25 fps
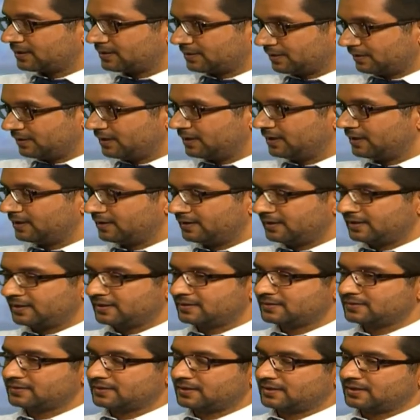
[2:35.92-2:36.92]
are 3
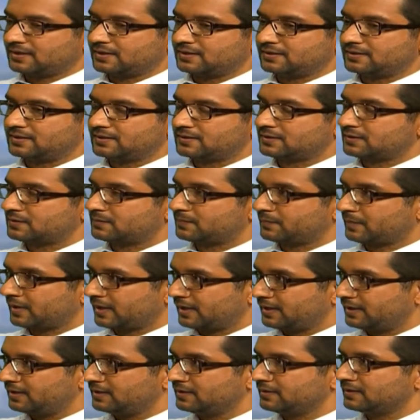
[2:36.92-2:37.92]
areas, the
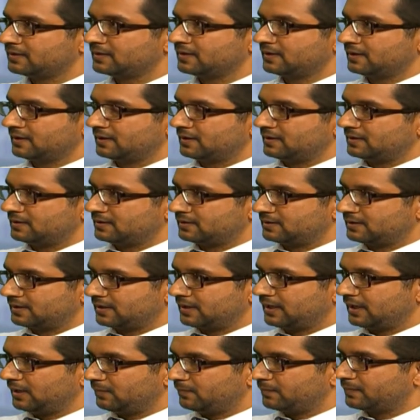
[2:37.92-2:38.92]
spine, the
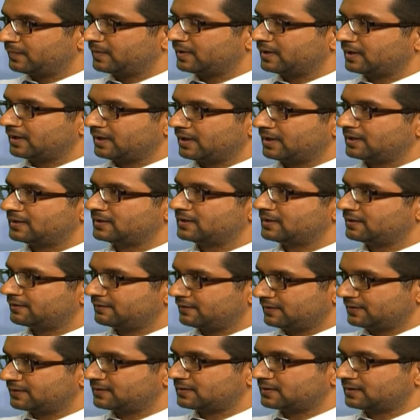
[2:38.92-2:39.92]
hip and the
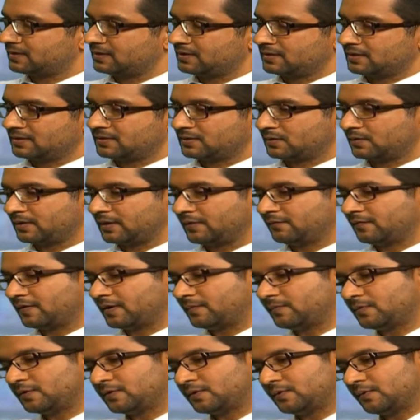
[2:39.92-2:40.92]
wrist. So if I
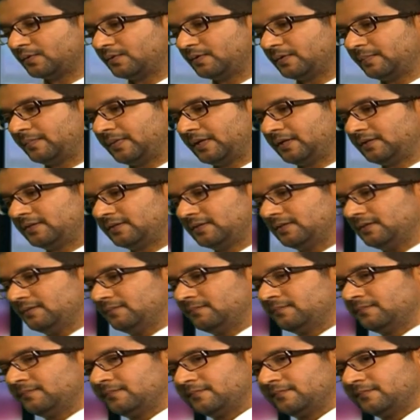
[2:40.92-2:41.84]
am to show you a picture,